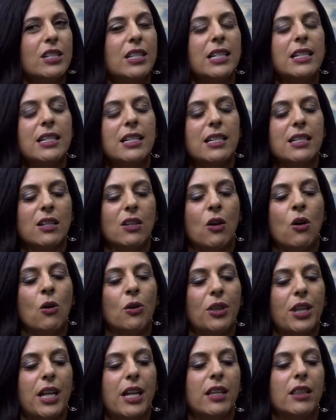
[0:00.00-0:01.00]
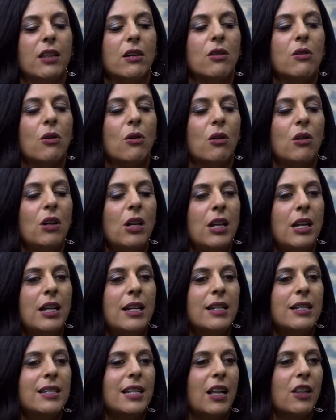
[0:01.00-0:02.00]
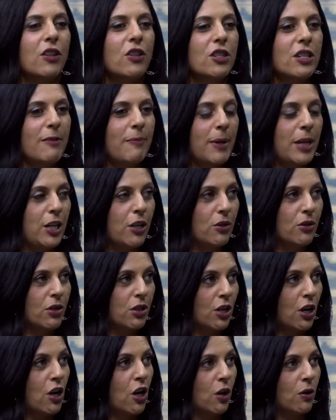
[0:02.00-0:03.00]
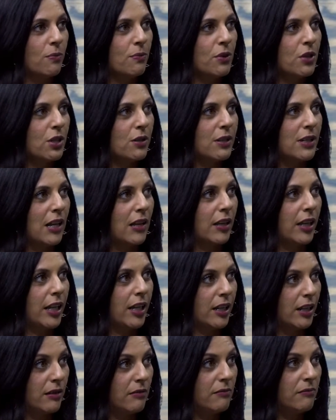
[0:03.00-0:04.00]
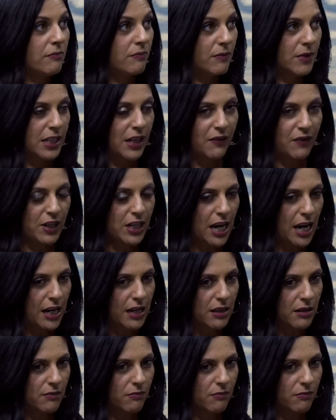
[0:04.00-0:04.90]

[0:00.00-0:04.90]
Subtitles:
This is the whole thing. Sellers have been used to homes selling in 7 days.